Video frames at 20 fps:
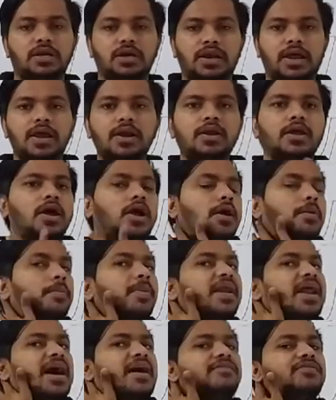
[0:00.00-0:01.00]
right?
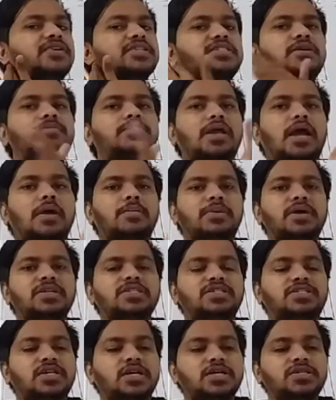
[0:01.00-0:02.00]
But after some time
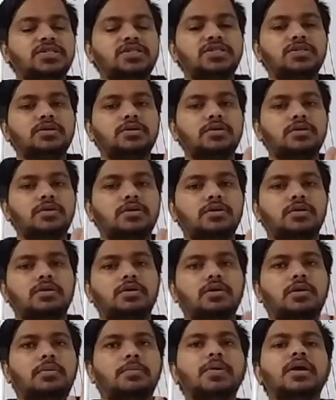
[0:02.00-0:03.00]
it just
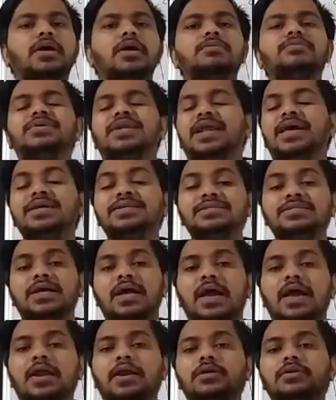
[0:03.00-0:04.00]
becomes
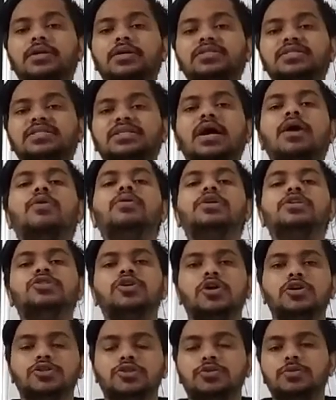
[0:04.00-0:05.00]
less, and the sound
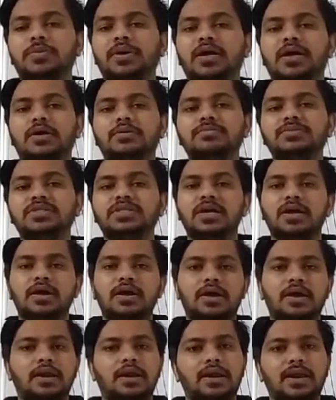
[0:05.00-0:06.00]
is also becomes
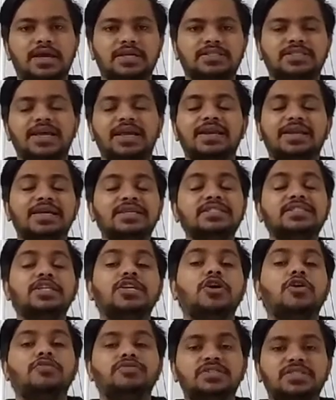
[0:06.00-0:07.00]
less. The
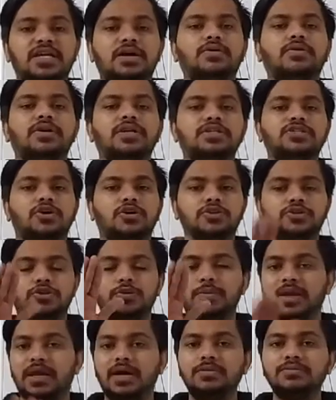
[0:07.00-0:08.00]
intensity of sound is
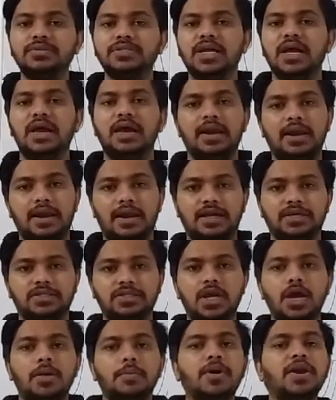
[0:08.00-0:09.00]
also becomes
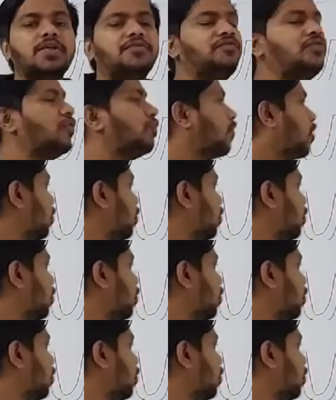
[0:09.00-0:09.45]
less. But if you